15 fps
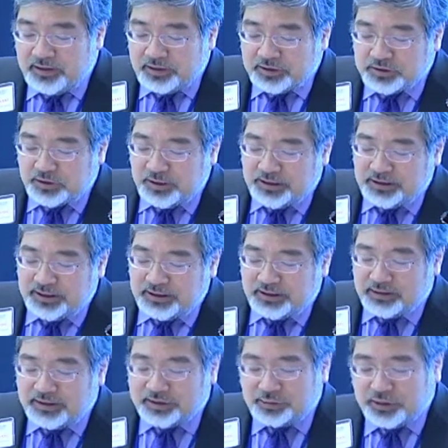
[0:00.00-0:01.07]
So indeed,
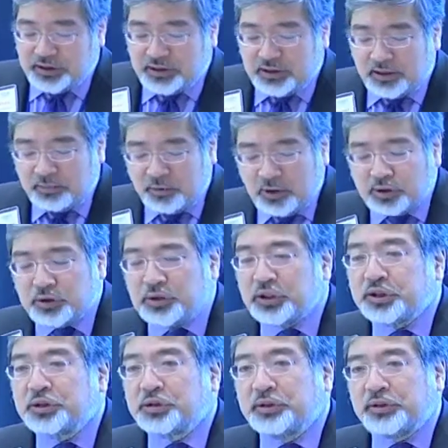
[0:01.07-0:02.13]
at least with the more
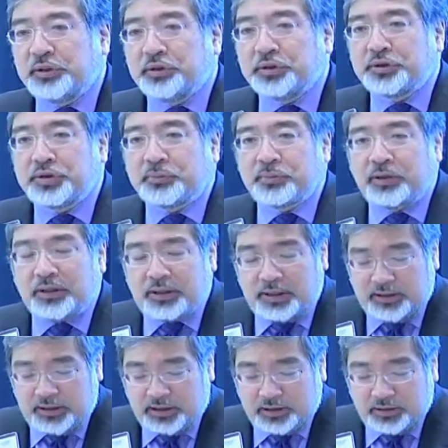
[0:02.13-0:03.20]
traditional leadership on the
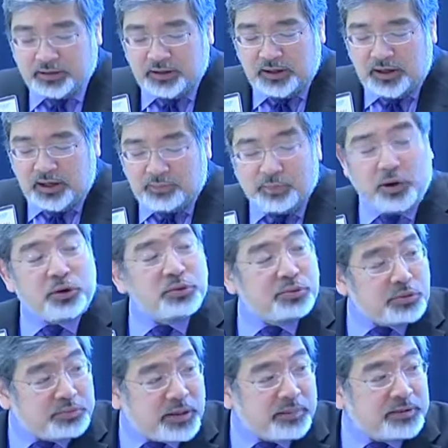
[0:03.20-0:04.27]
Hill, both
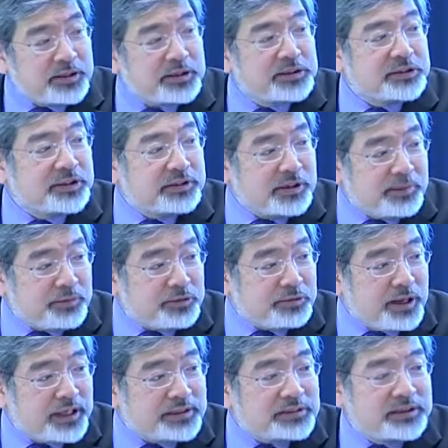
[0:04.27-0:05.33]
Republicans and
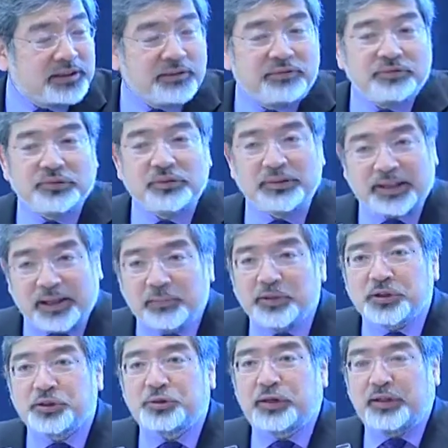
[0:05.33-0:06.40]
Democrats have
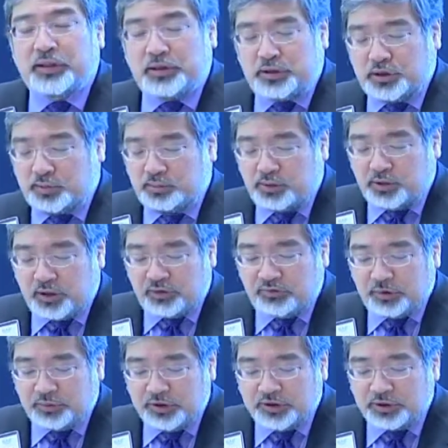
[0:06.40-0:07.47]
demonstrated support
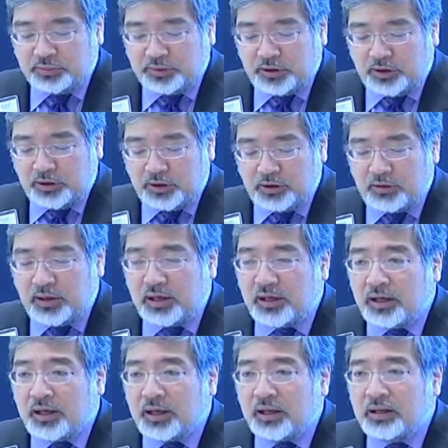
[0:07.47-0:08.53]
for
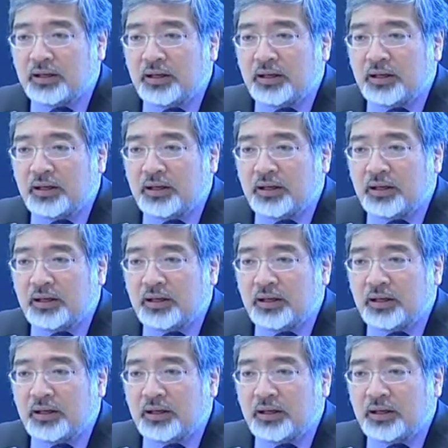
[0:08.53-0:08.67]
whistleblower